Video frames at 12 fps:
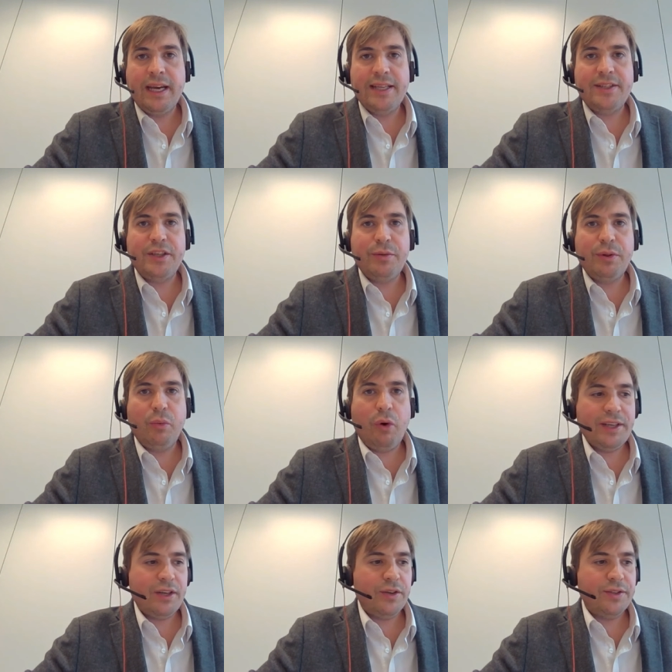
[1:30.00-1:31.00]
it's to do with a
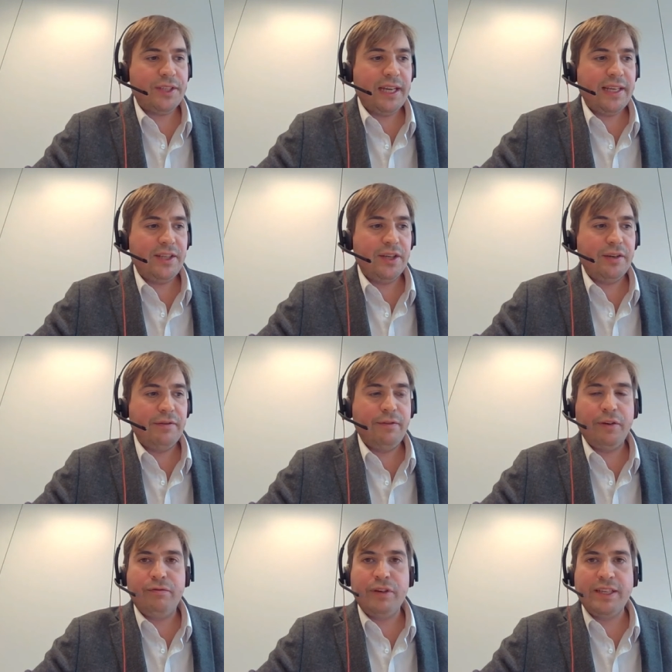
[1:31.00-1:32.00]
wider constellation of,
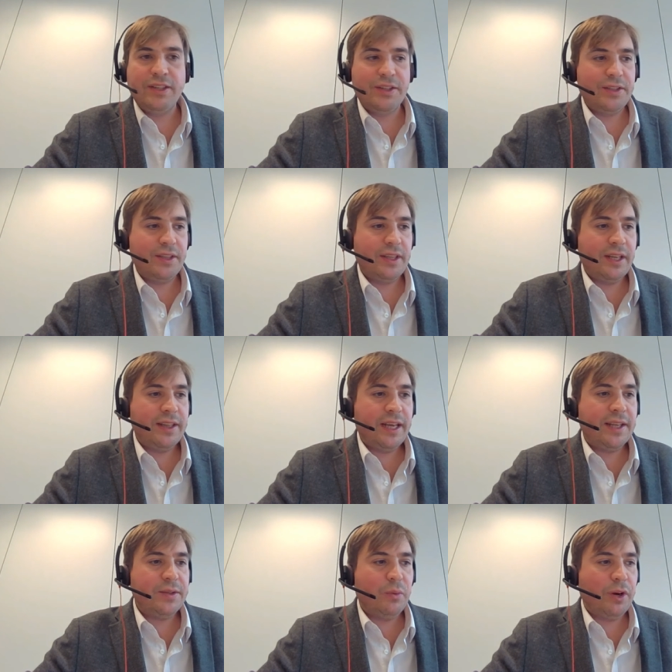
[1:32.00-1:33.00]
of reasons, and, and, and
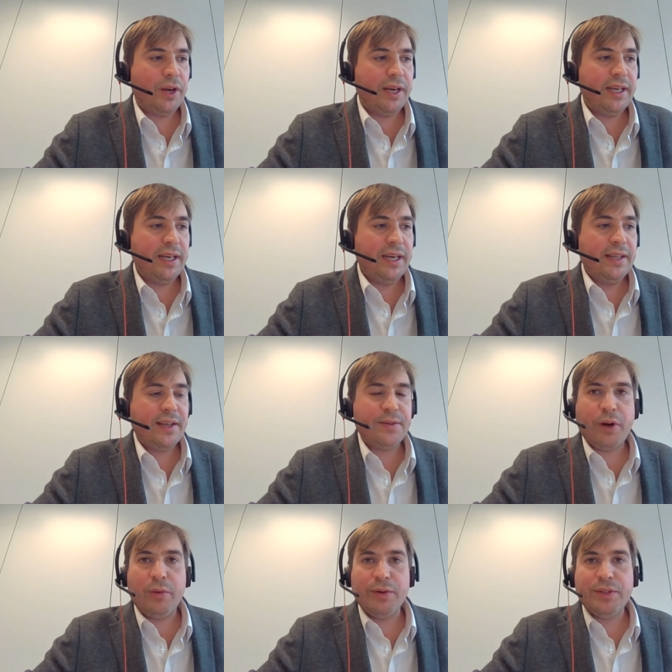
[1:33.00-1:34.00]
that's what I that's
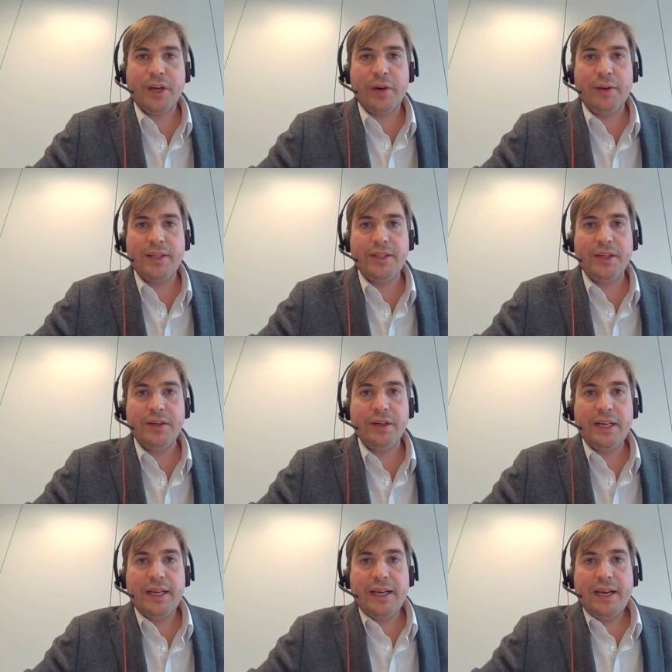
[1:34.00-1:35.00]
what I want to go into.
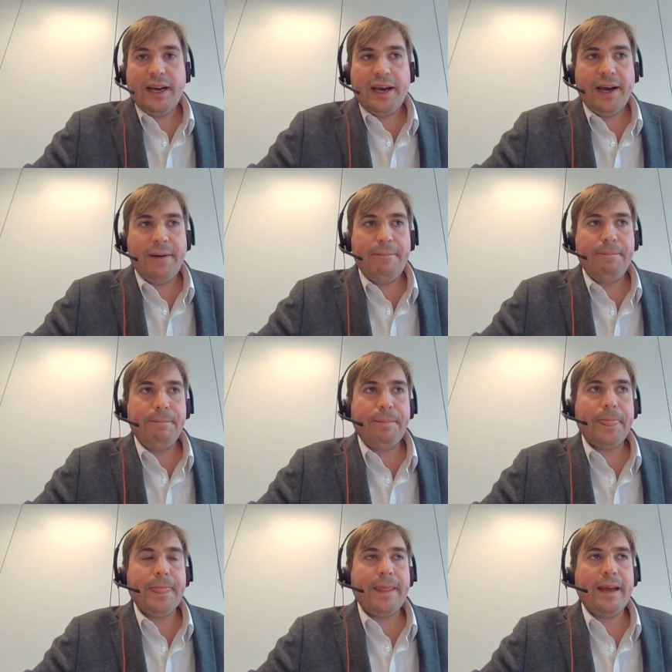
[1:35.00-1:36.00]
Um,
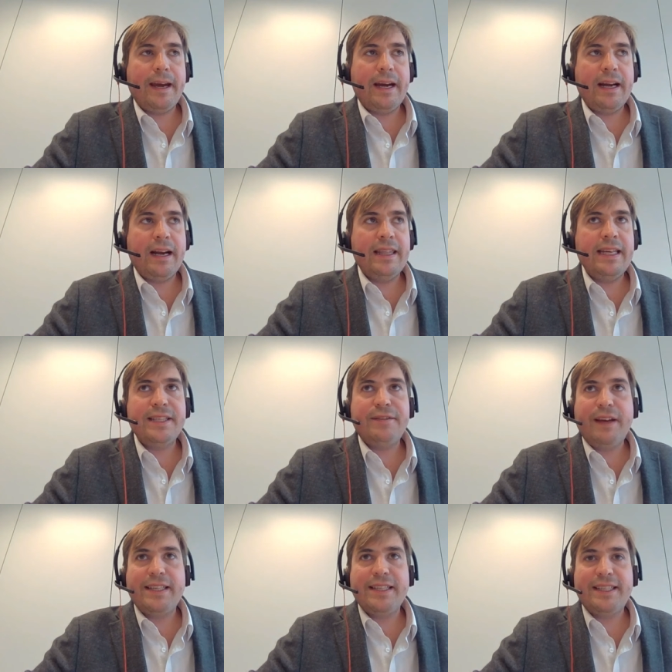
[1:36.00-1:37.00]
I think it's
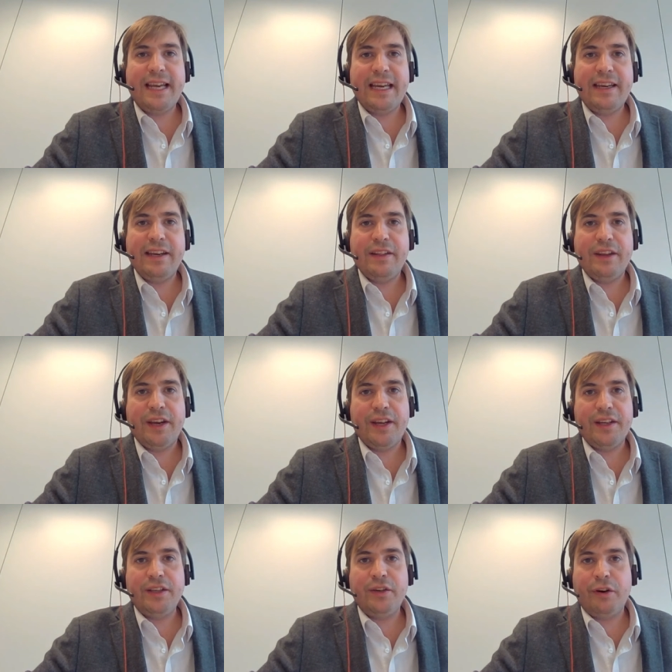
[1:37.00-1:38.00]
fair to say that
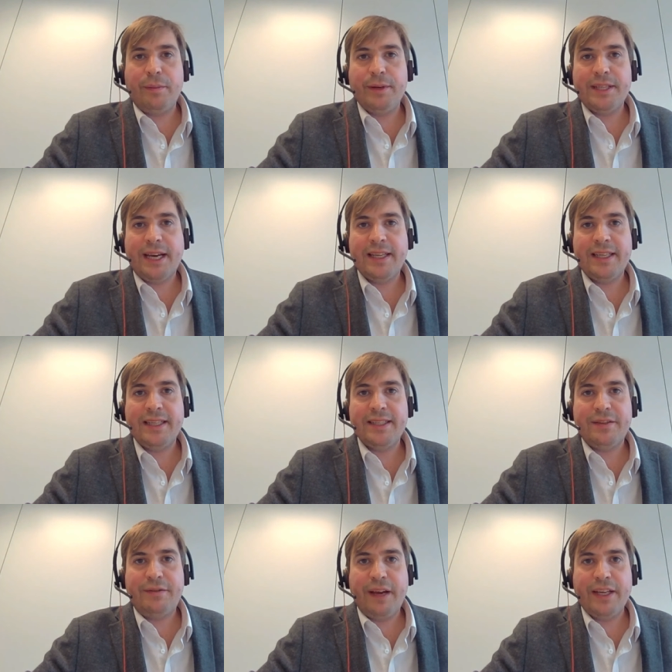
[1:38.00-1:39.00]
Europe has had
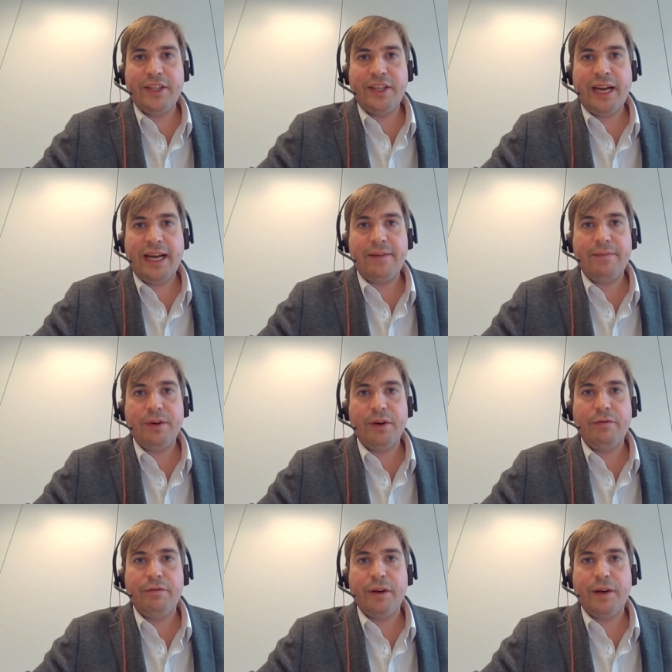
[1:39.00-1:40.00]
its fair share
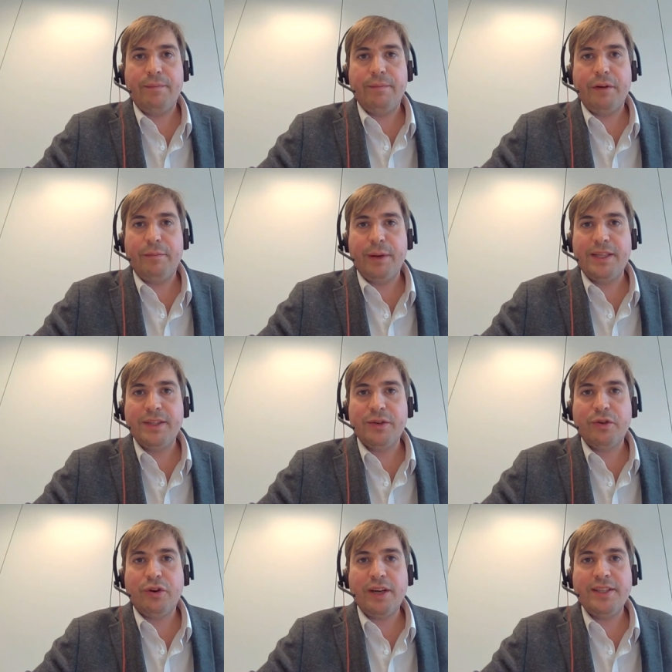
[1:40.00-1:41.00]
of um, of political
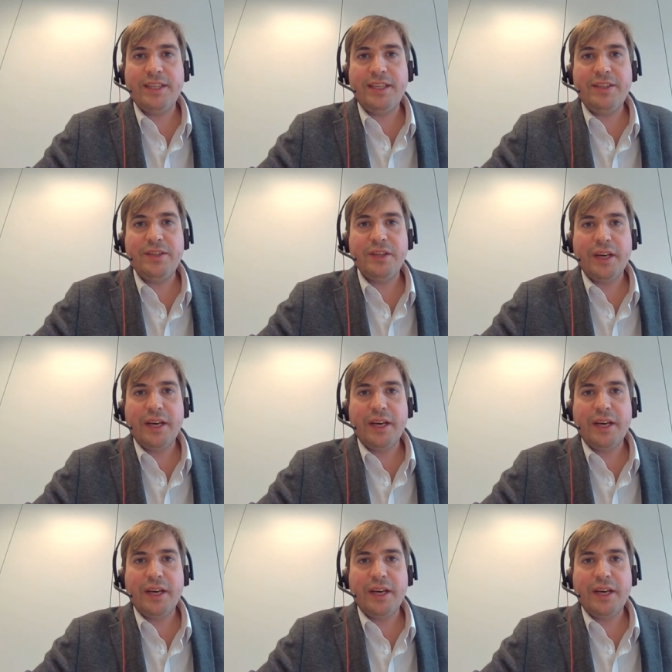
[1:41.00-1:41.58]
crises